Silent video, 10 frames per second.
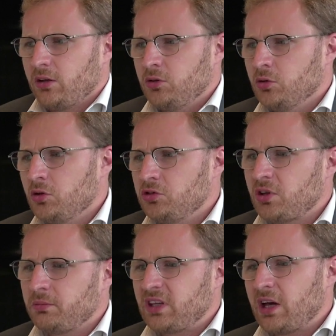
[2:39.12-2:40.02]
You know,
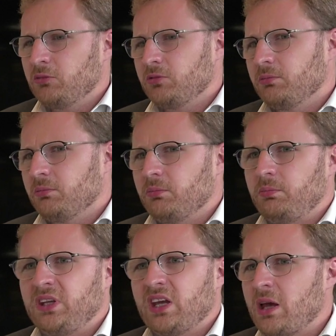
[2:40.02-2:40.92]
sometimes
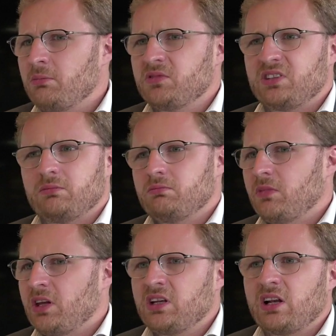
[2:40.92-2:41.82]
PMs
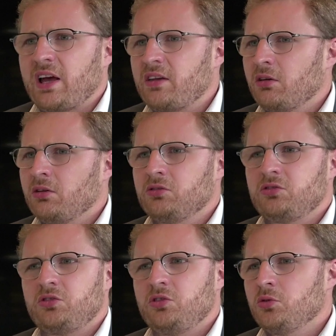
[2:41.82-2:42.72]
and
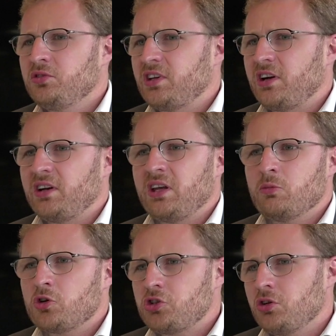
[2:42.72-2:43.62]
clients use their
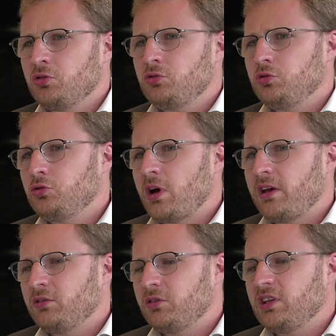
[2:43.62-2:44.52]
emotion to
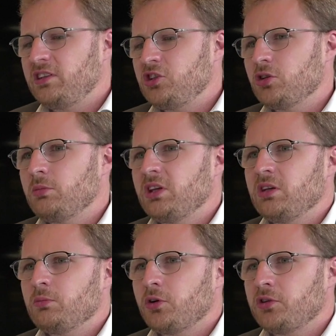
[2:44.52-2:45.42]
drive the
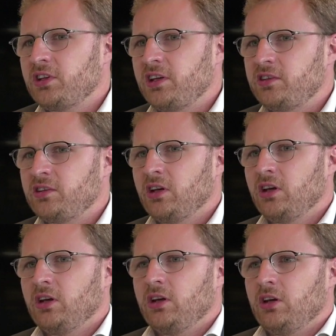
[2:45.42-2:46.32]
decision-making process
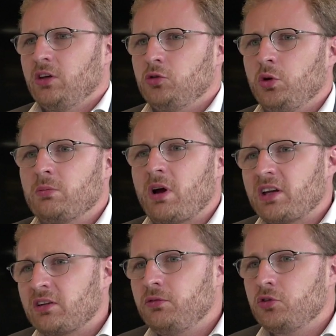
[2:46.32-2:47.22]
during
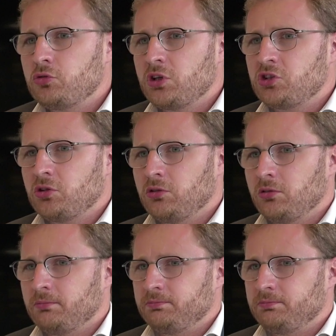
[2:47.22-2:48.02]
market fluctuation.